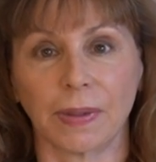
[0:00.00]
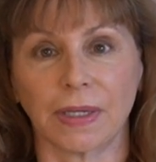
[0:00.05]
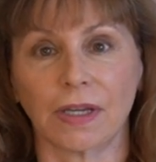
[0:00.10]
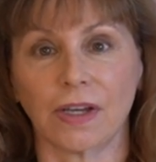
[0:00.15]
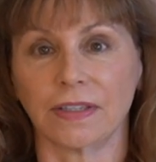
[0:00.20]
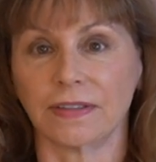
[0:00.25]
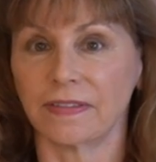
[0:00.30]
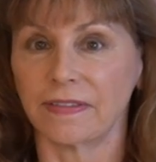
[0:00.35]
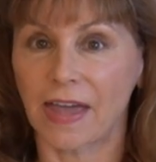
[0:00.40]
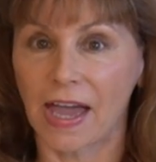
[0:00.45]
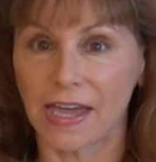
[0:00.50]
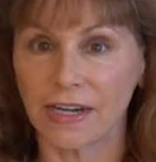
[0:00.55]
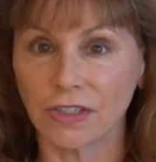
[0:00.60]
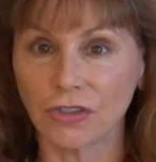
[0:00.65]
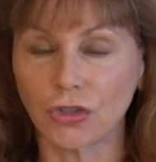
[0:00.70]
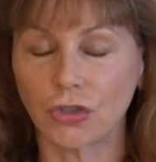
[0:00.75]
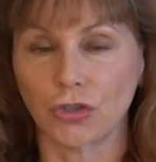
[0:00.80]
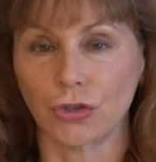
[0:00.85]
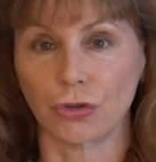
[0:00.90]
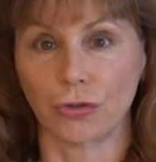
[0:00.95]
because that
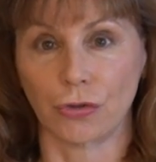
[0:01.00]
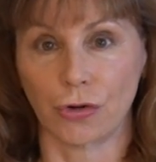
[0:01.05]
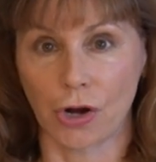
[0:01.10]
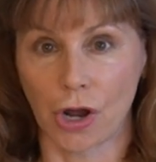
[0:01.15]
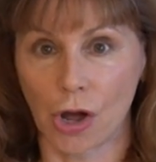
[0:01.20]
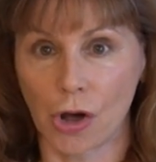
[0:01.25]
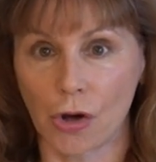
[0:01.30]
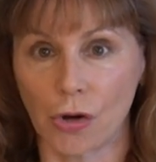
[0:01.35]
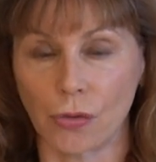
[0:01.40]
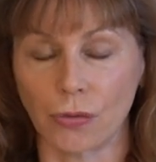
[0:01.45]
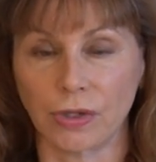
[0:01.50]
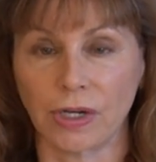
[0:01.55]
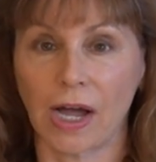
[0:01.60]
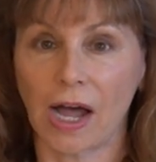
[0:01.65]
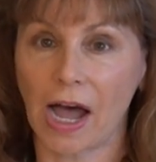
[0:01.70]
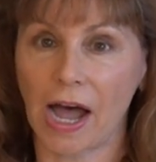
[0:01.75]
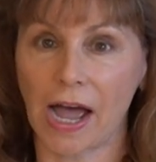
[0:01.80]
is your known,